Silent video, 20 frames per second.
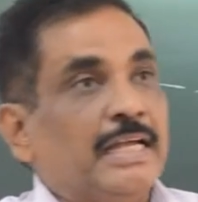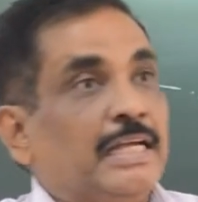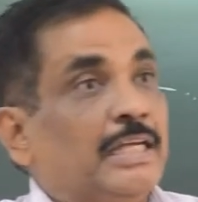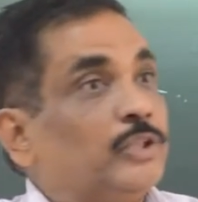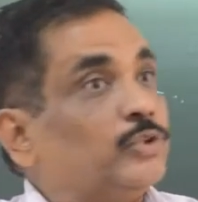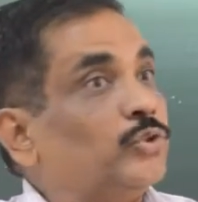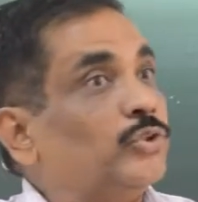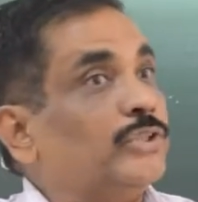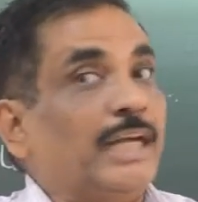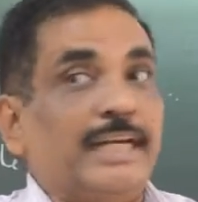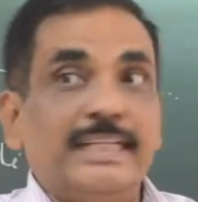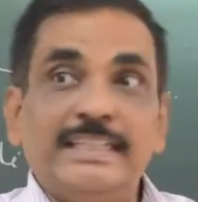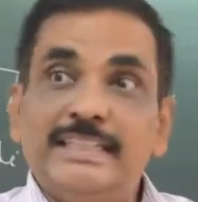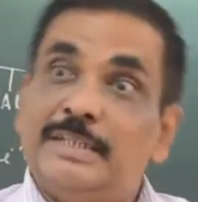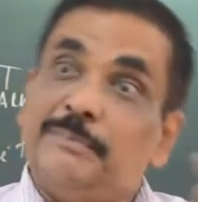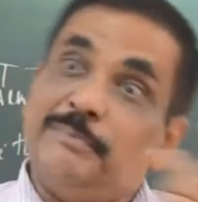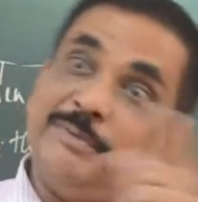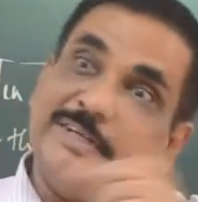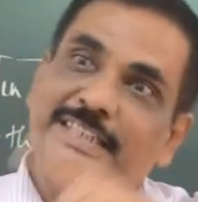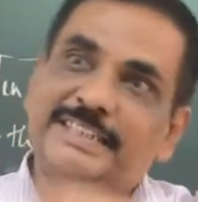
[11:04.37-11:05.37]
So that is a
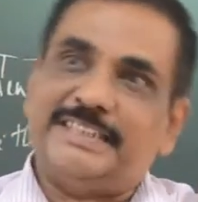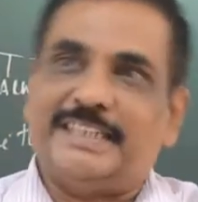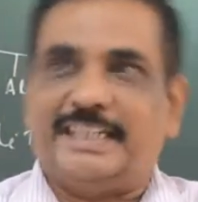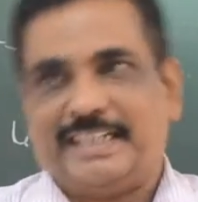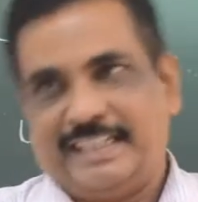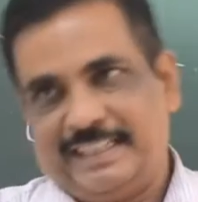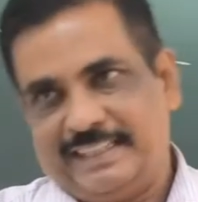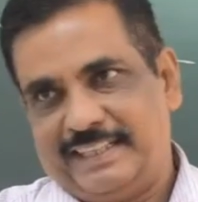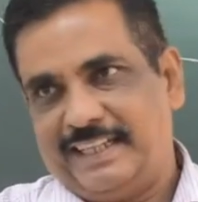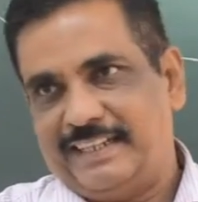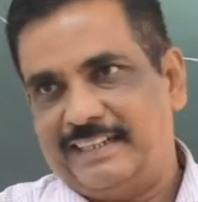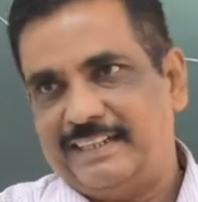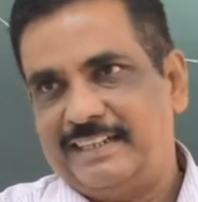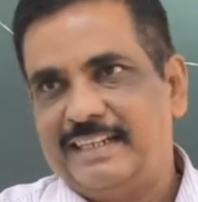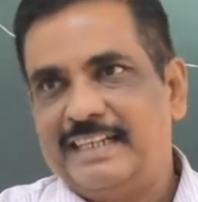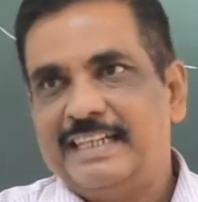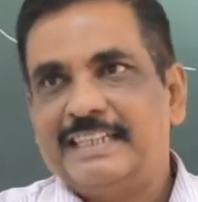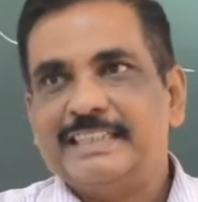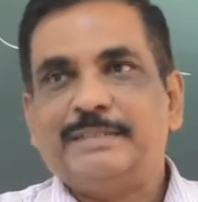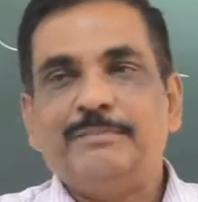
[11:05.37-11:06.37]
different setting there.
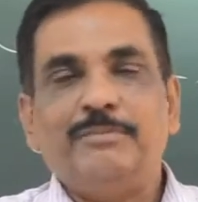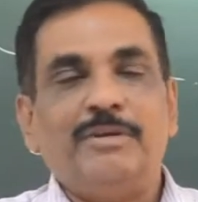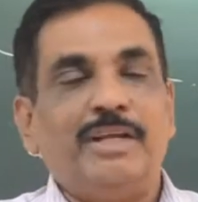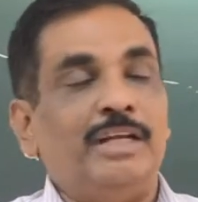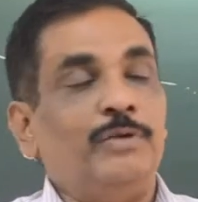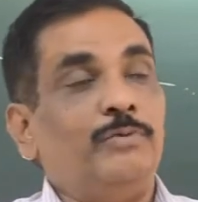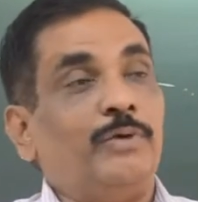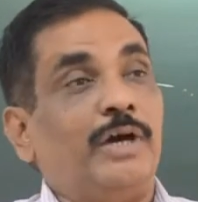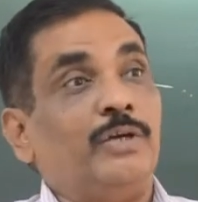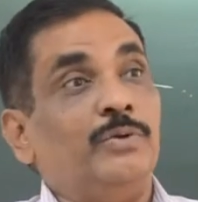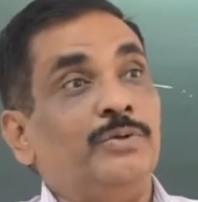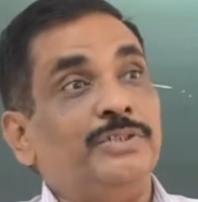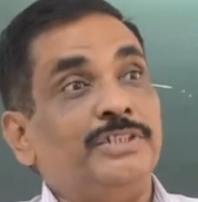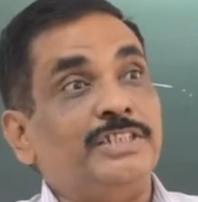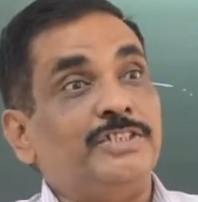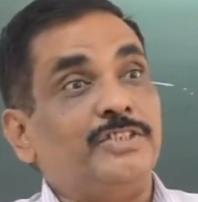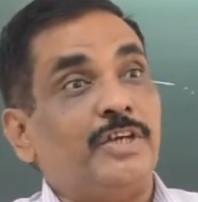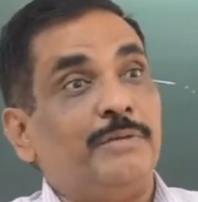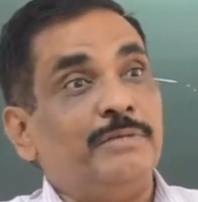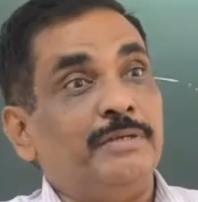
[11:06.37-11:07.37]
Similarly, one which
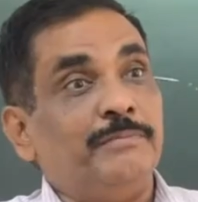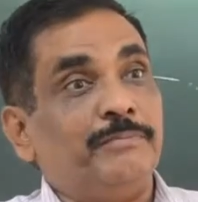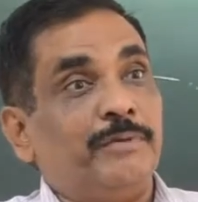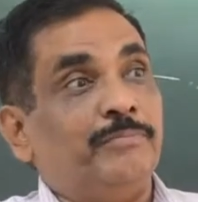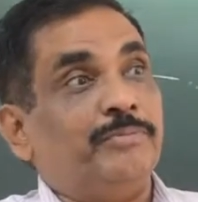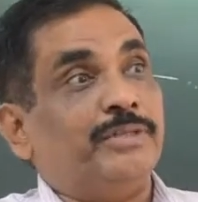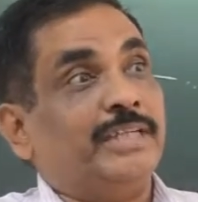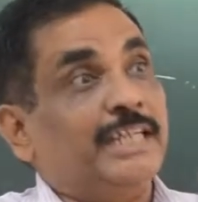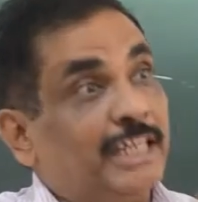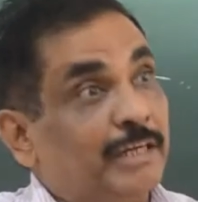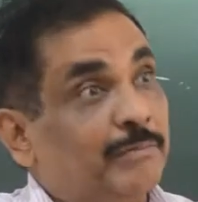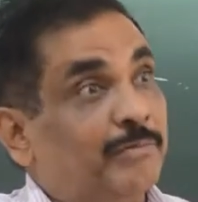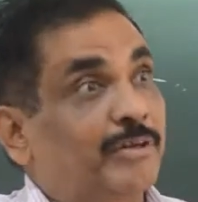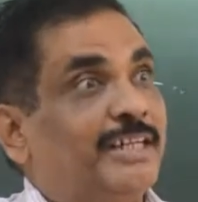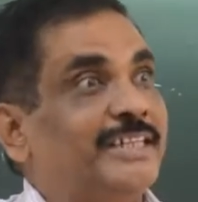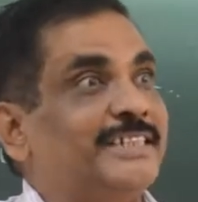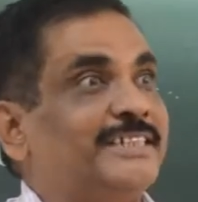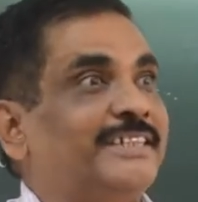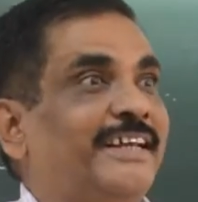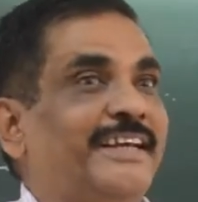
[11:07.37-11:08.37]
is coming from D double
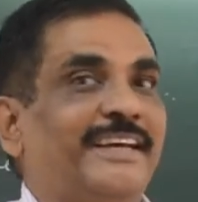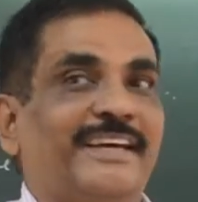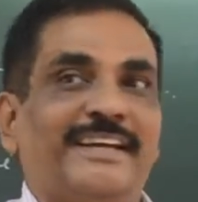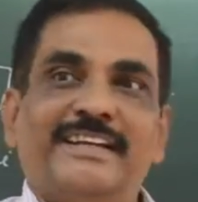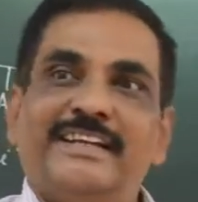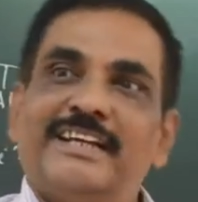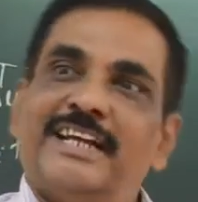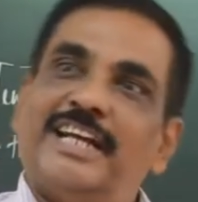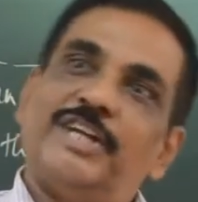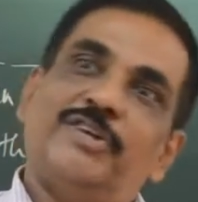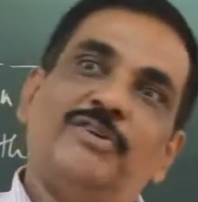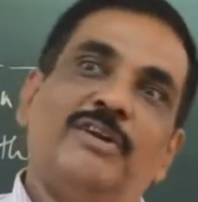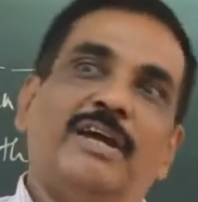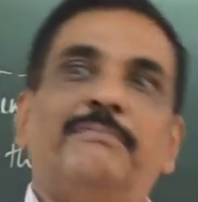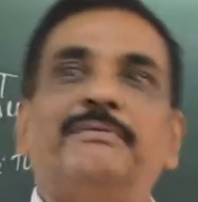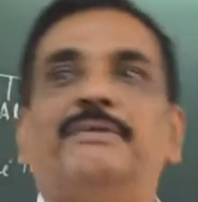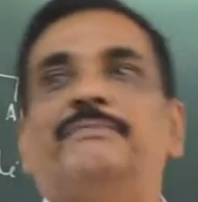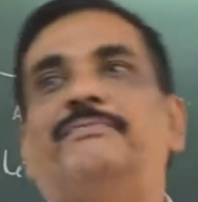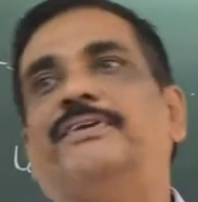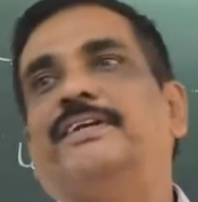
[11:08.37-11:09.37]
dash layer, it will
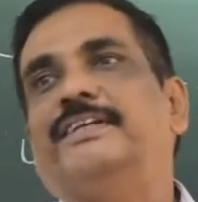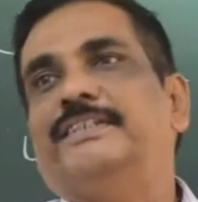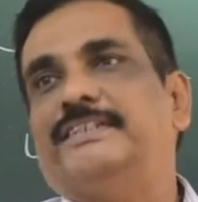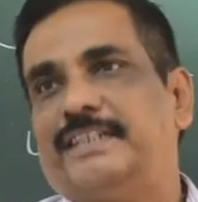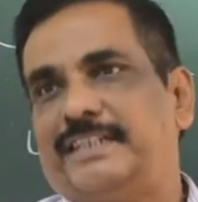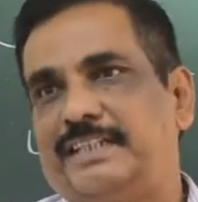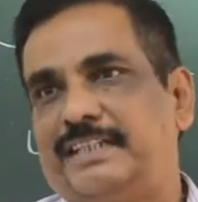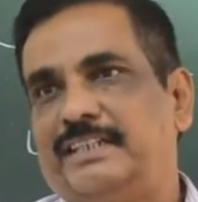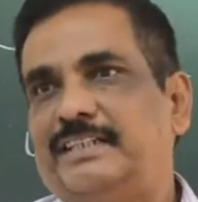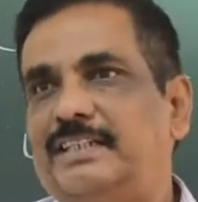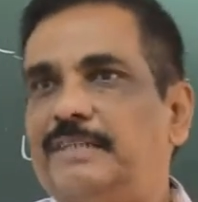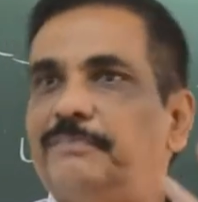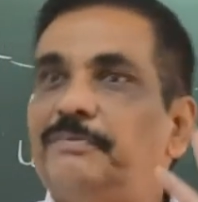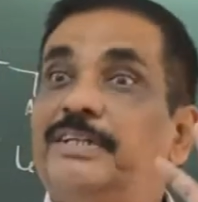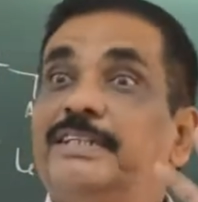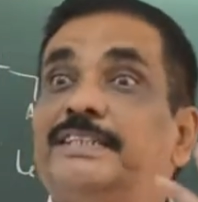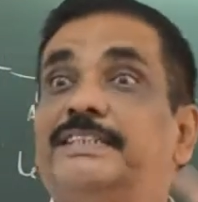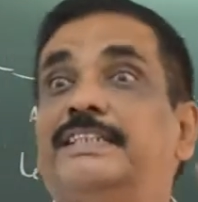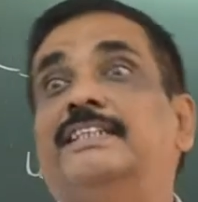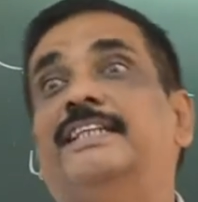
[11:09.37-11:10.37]
have different setting,
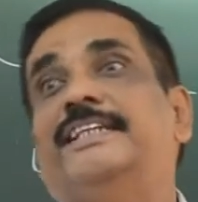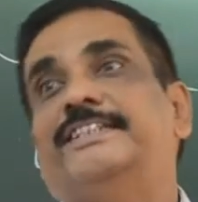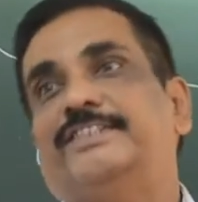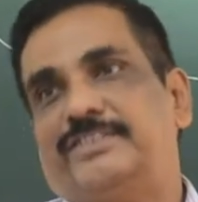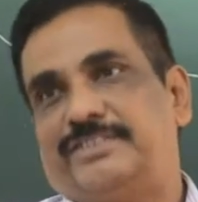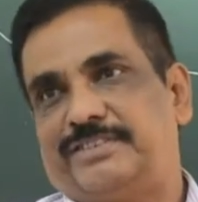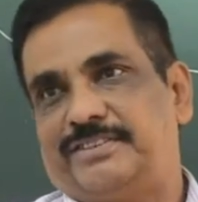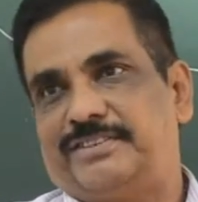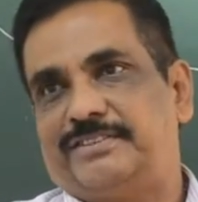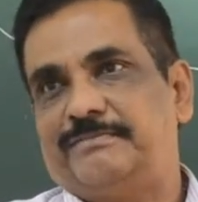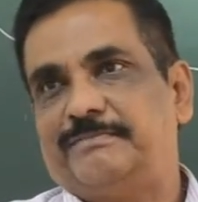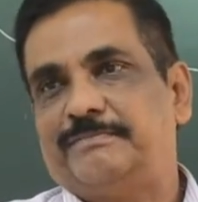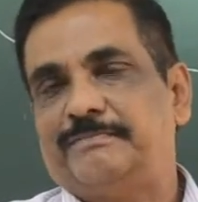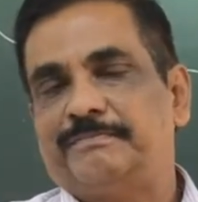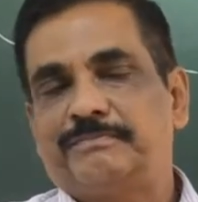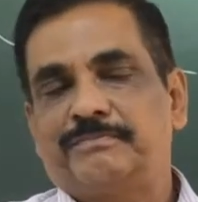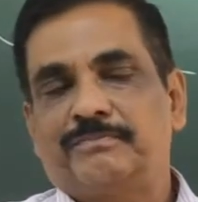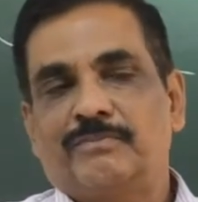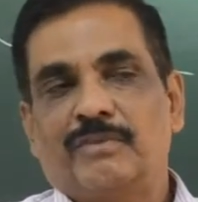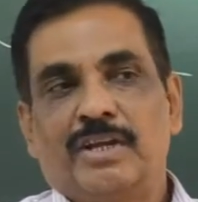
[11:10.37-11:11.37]
different signatures.
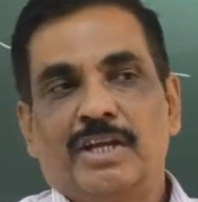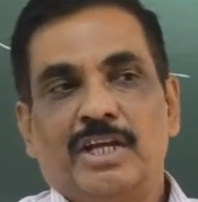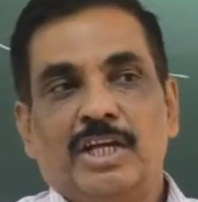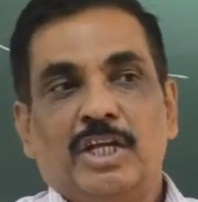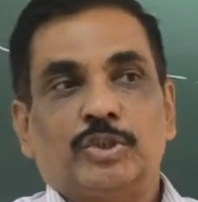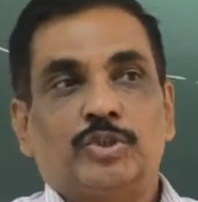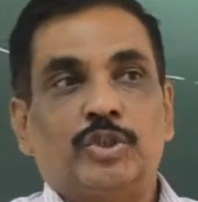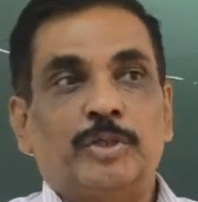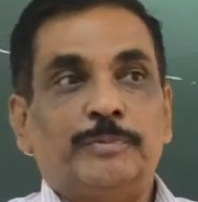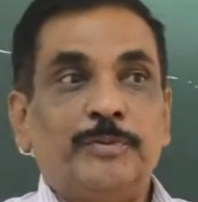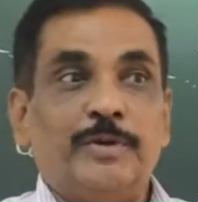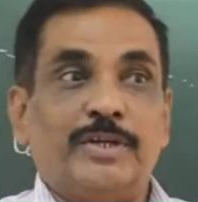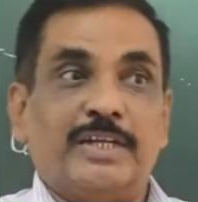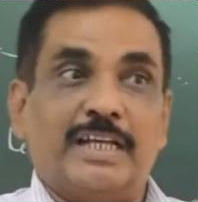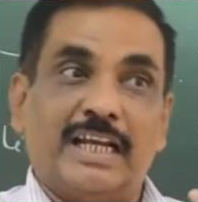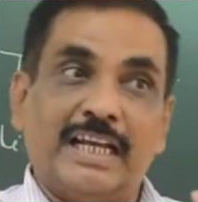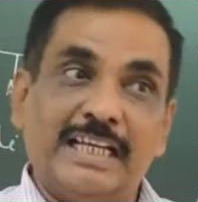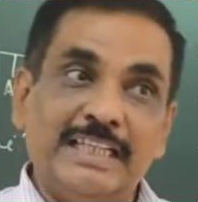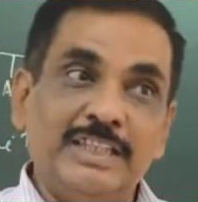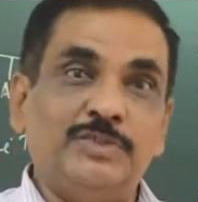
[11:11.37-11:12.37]
So if you
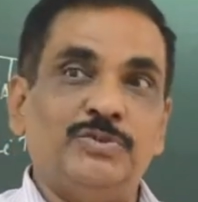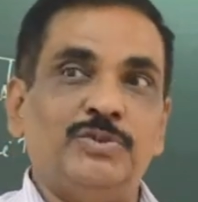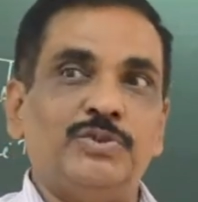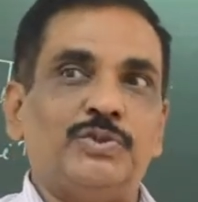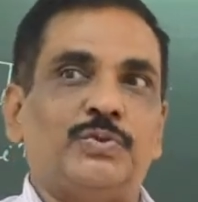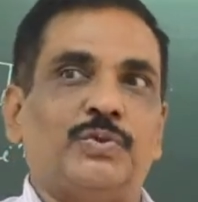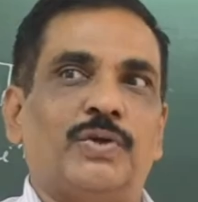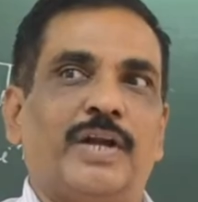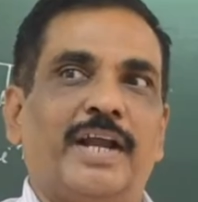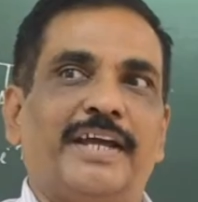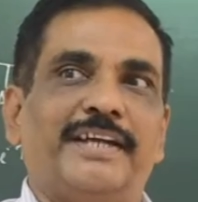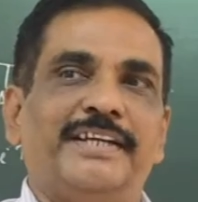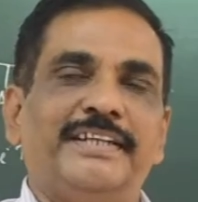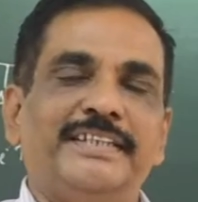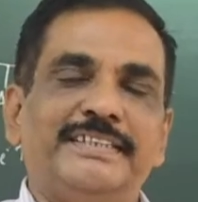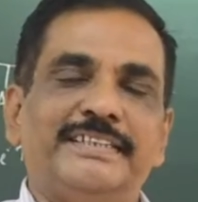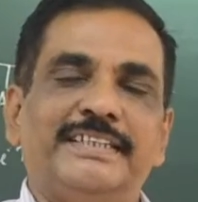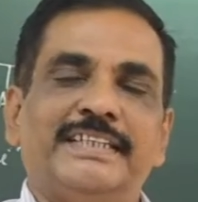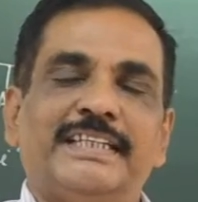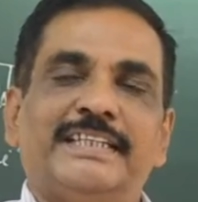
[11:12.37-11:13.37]
analyze those
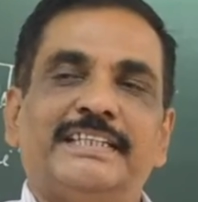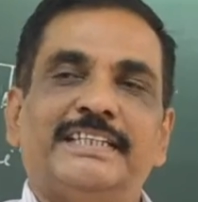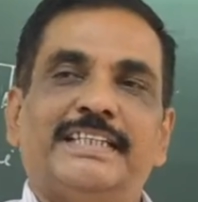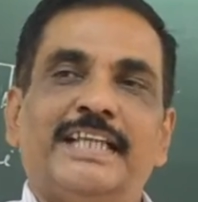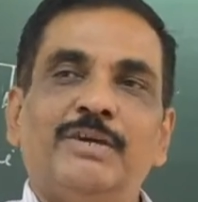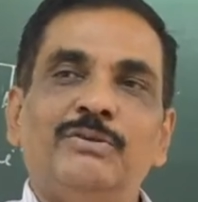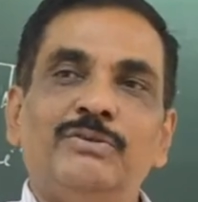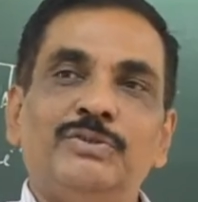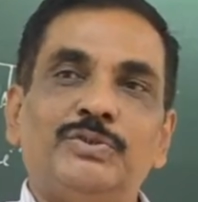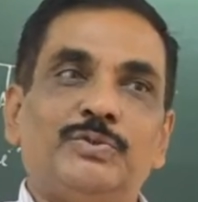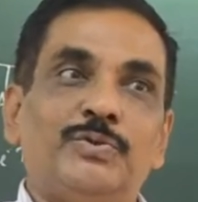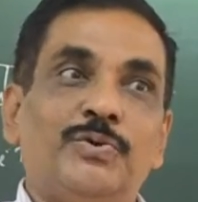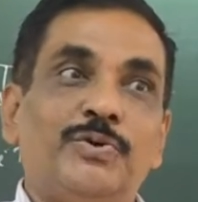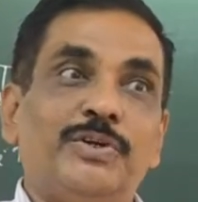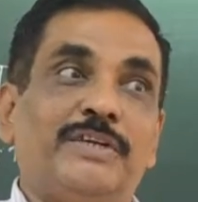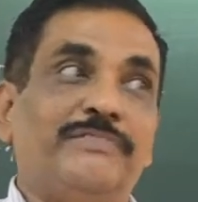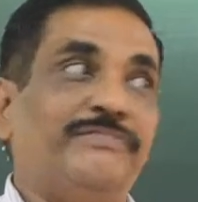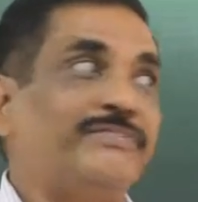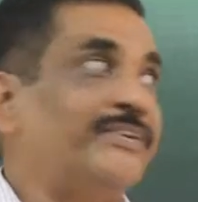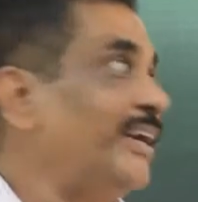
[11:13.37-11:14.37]
tholites, they will show
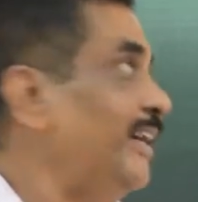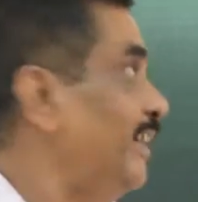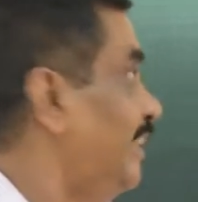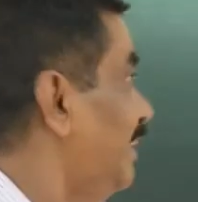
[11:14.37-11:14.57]
different